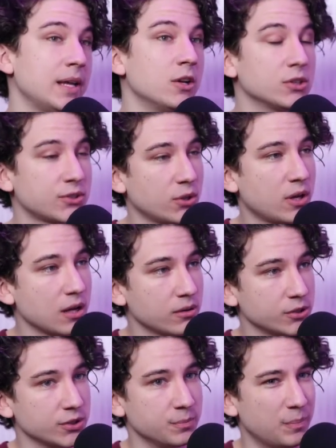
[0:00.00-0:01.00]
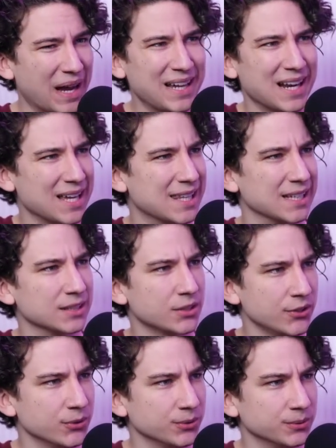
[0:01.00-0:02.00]
mean, and also cockroaches bite, I
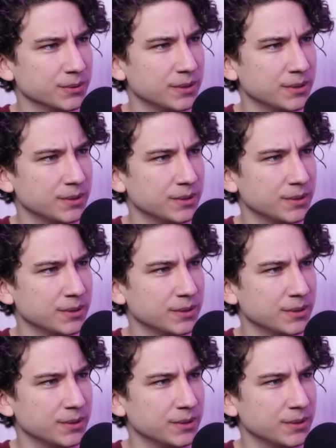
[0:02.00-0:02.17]
think, too.